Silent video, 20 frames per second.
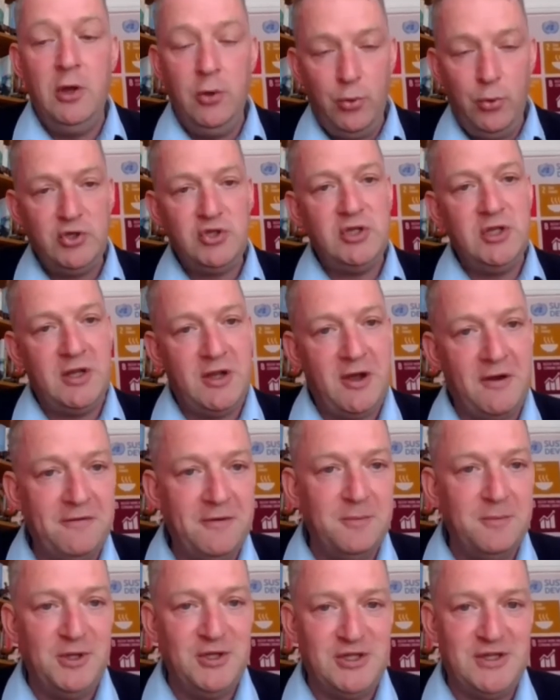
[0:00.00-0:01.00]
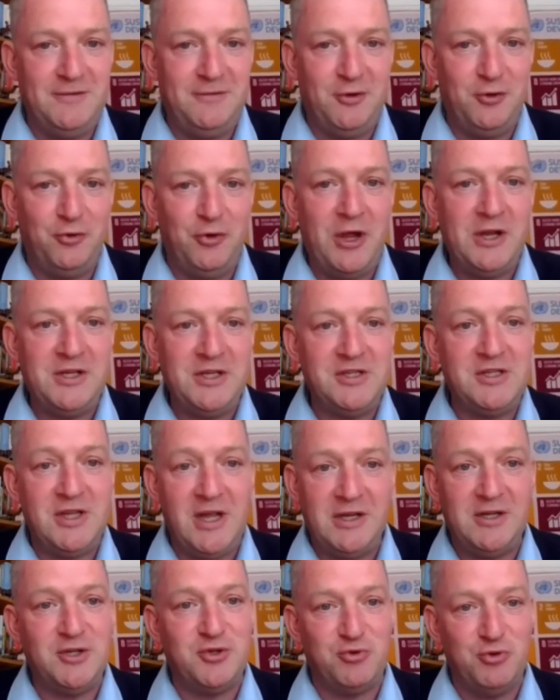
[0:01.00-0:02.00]
which the governments have already
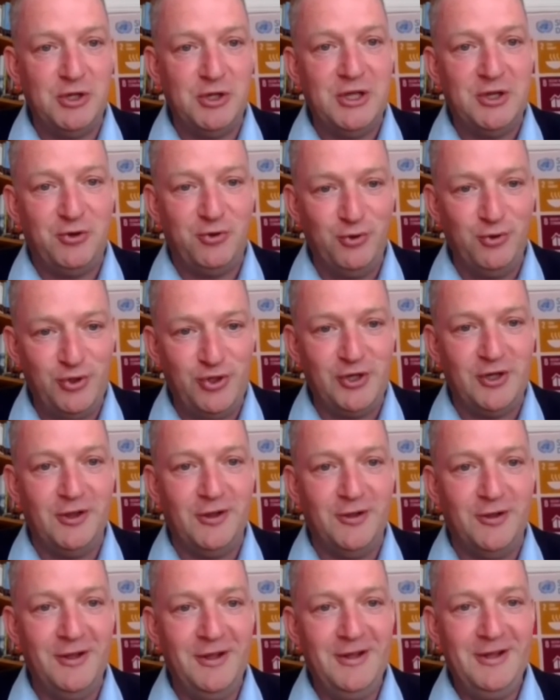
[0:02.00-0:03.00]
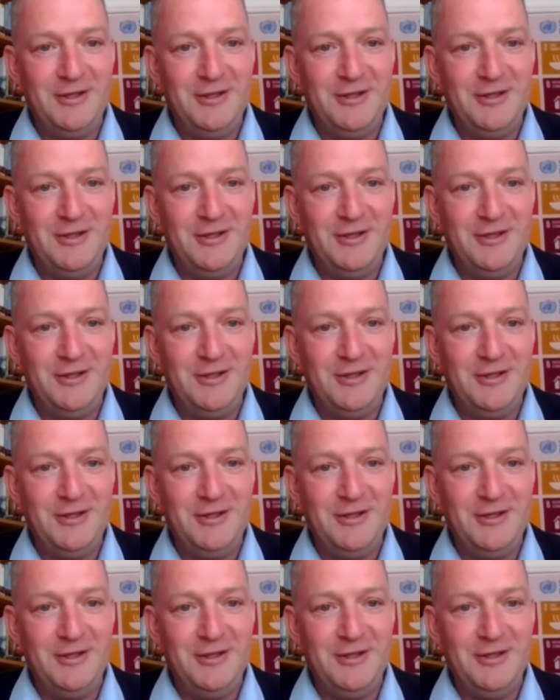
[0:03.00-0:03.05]
said is really crucial